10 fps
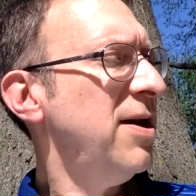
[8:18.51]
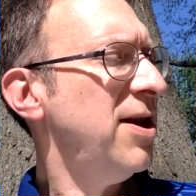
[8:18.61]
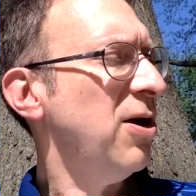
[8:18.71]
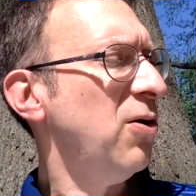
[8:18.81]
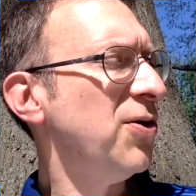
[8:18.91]

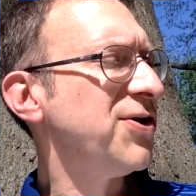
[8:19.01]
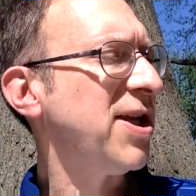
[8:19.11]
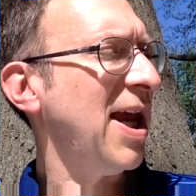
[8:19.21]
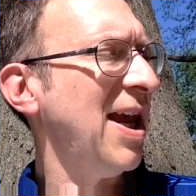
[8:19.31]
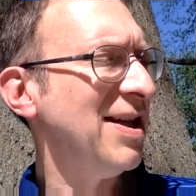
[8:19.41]
The old
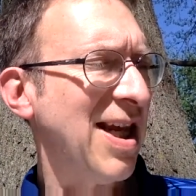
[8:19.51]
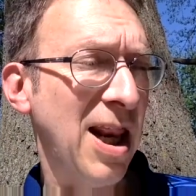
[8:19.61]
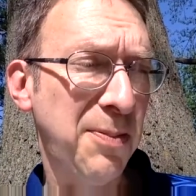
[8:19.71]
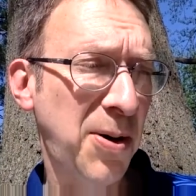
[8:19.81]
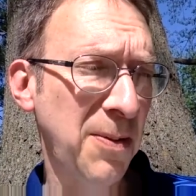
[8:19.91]
sayings
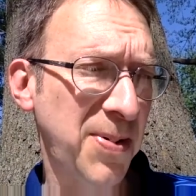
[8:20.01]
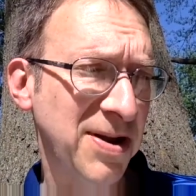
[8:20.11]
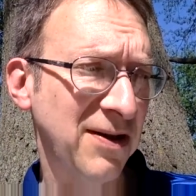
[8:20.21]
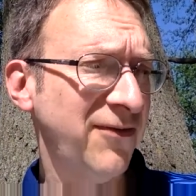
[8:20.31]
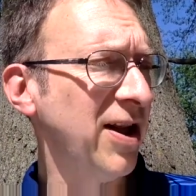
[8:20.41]
had a
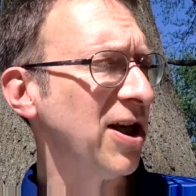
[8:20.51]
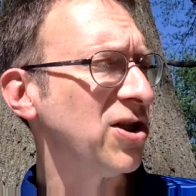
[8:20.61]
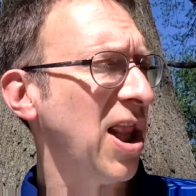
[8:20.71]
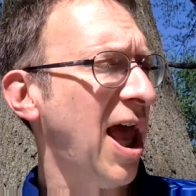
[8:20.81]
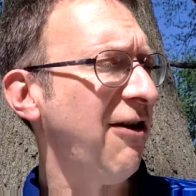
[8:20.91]
purpose in
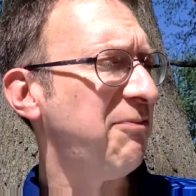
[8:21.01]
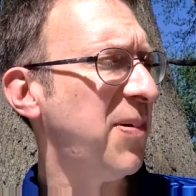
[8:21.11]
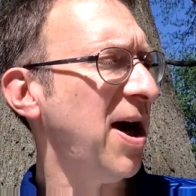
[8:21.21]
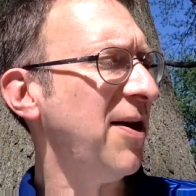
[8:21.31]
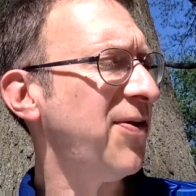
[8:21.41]
village life,
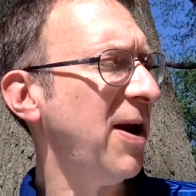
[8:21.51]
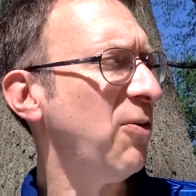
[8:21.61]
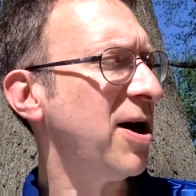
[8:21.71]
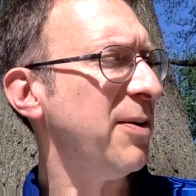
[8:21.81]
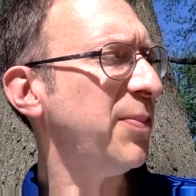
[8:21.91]
but they
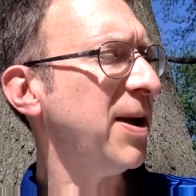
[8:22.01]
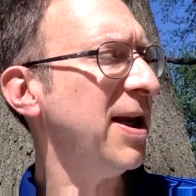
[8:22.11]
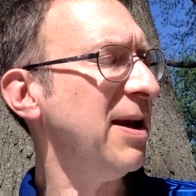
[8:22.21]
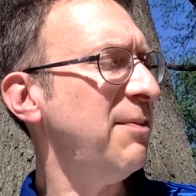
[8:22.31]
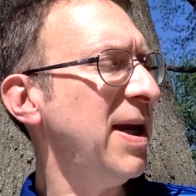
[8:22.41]
were
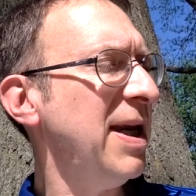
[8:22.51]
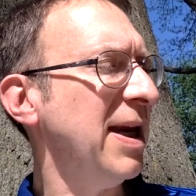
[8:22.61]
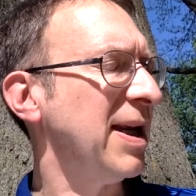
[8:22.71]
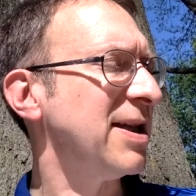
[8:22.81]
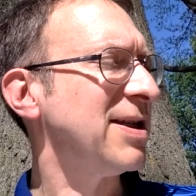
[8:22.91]
completely
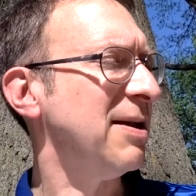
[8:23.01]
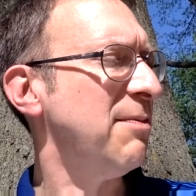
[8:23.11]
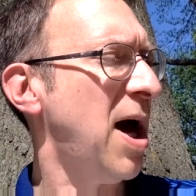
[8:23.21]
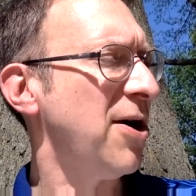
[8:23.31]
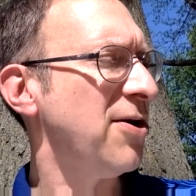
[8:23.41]
meaningless in
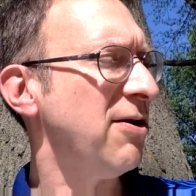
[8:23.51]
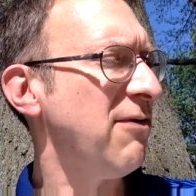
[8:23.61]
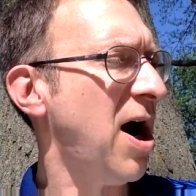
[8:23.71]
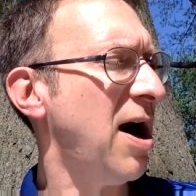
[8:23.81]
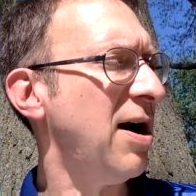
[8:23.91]
modern
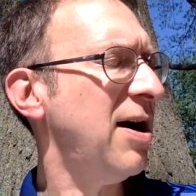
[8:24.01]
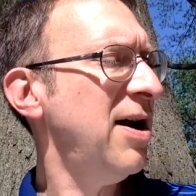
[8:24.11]
Harare.